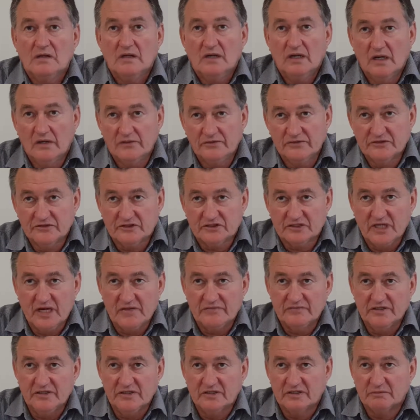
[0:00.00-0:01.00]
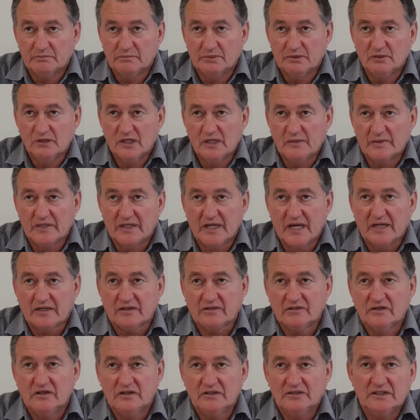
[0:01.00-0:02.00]
Health and Safety and Employment Act
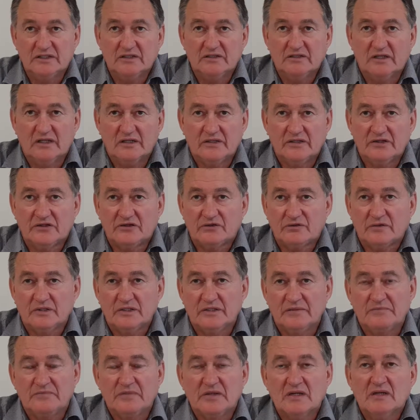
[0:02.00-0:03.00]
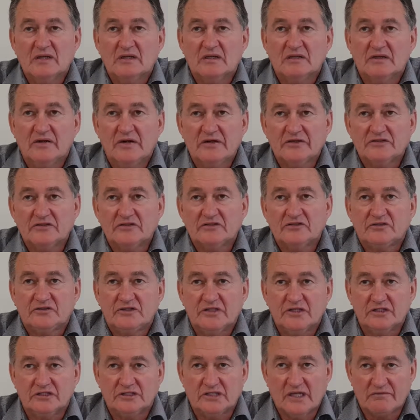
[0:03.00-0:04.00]
1993.
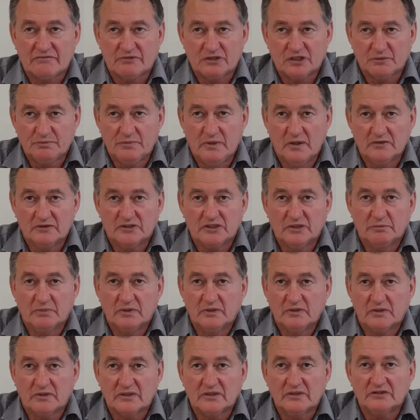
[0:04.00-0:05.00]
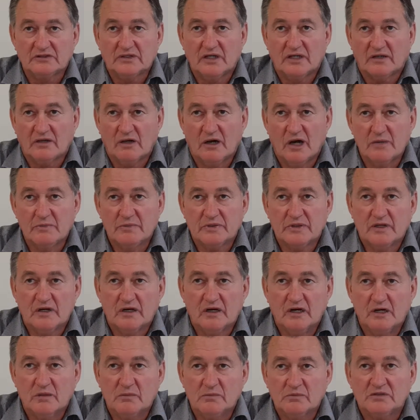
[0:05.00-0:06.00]
Licensees have responsibilities at open
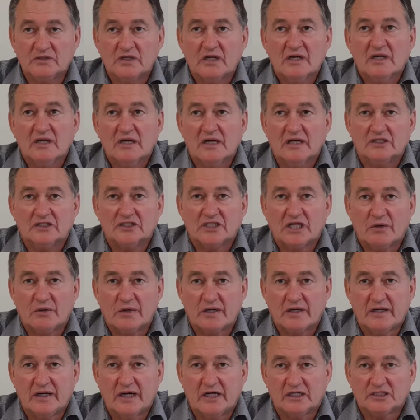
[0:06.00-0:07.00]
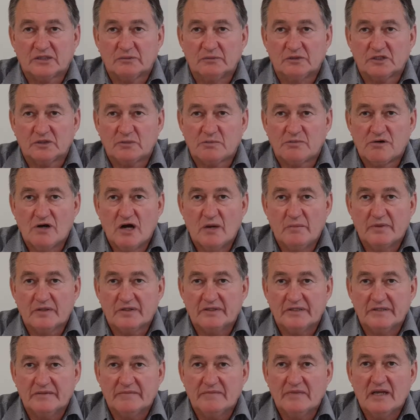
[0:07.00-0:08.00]
homes and showing customers a
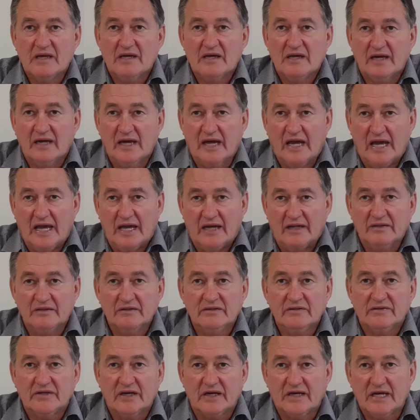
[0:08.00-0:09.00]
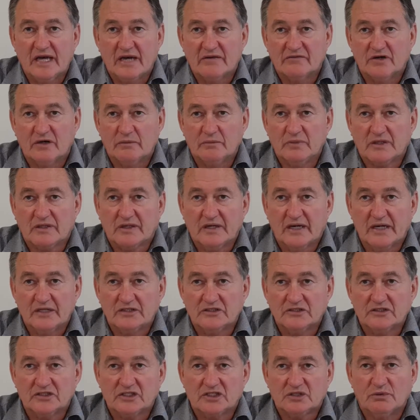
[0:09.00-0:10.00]
property, and they have
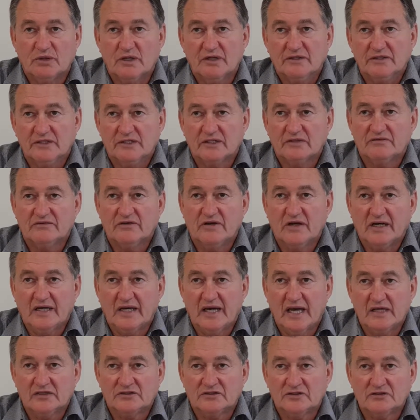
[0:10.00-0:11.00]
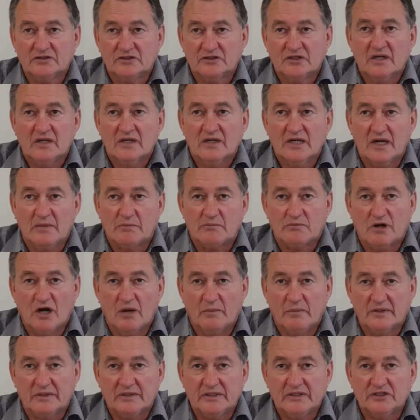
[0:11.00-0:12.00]
obligations to identify hazards at
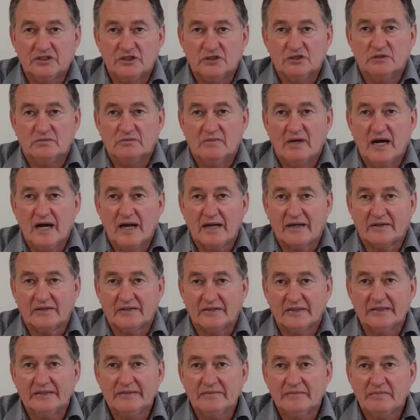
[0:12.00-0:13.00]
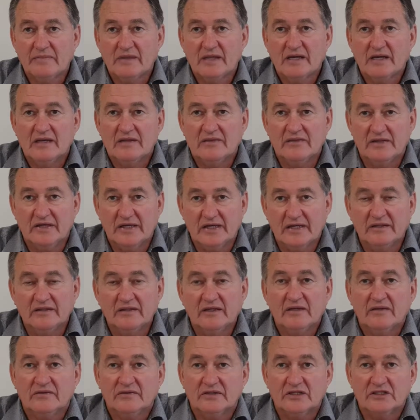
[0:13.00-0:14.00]
properties you are marketing.
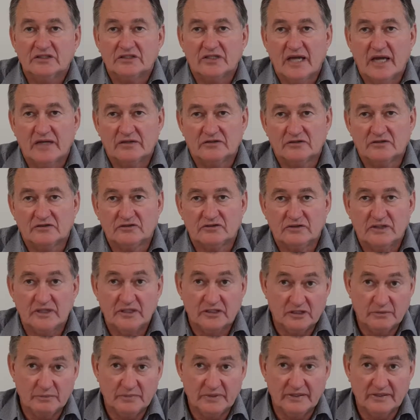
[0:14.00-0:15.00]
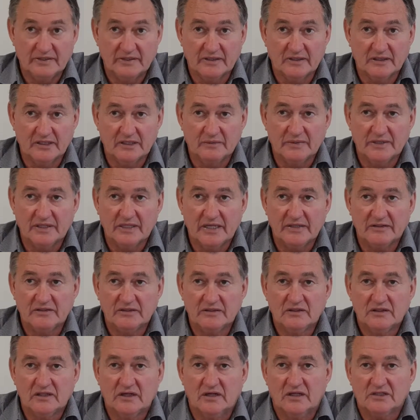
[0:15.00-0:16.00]
Then these hazards need to be eliminated,
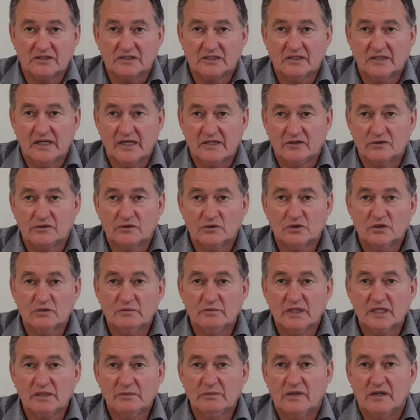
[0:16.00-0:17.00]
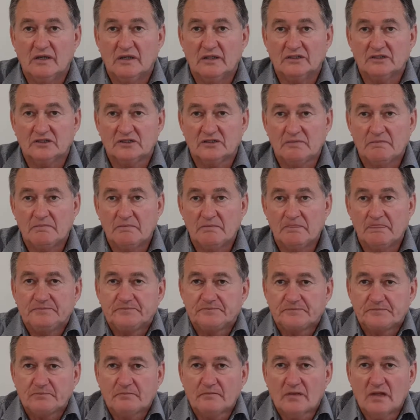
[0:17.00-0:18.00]
isolated or minimised.
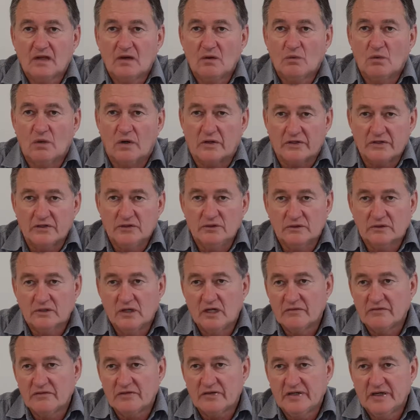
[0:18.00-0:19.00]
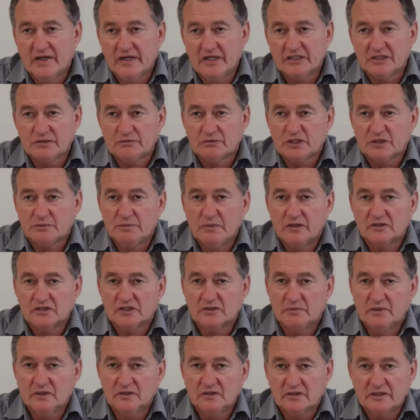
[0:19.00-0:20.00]
What are your notification
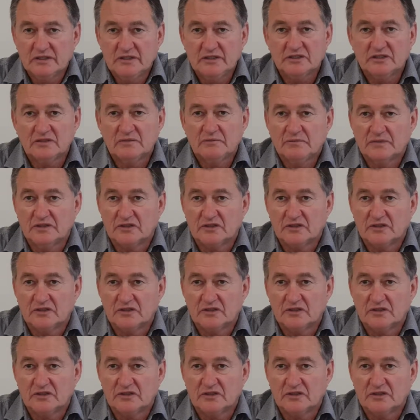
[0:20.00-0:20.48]
responsibilities?